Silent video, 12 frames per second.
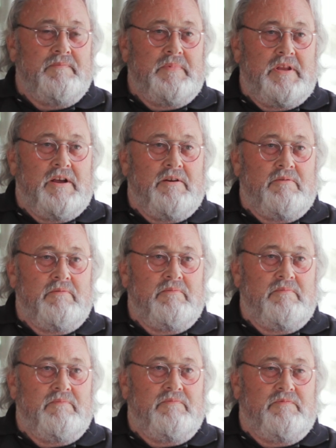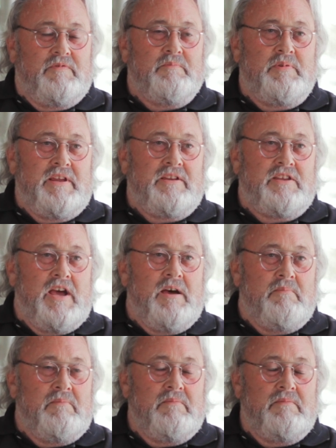you know, for being
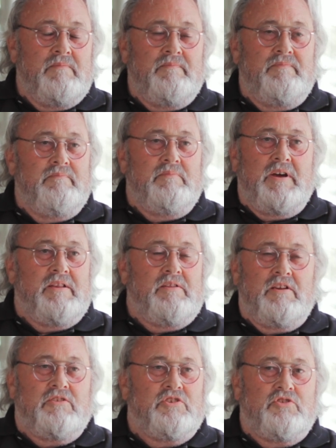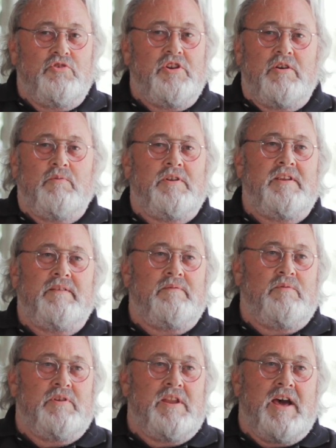dumb. But the studio wouldn't have,
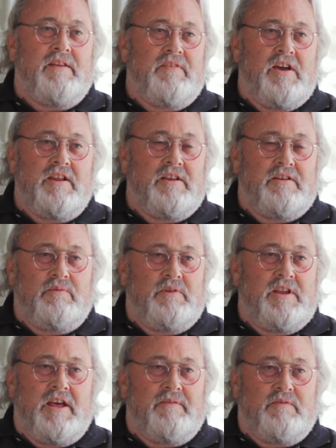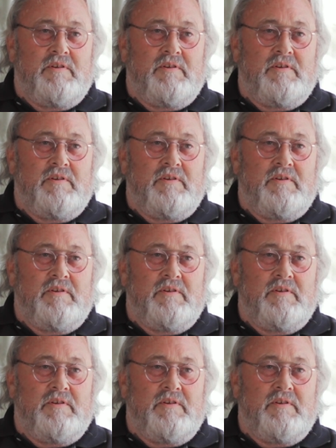would not have gone under, would not have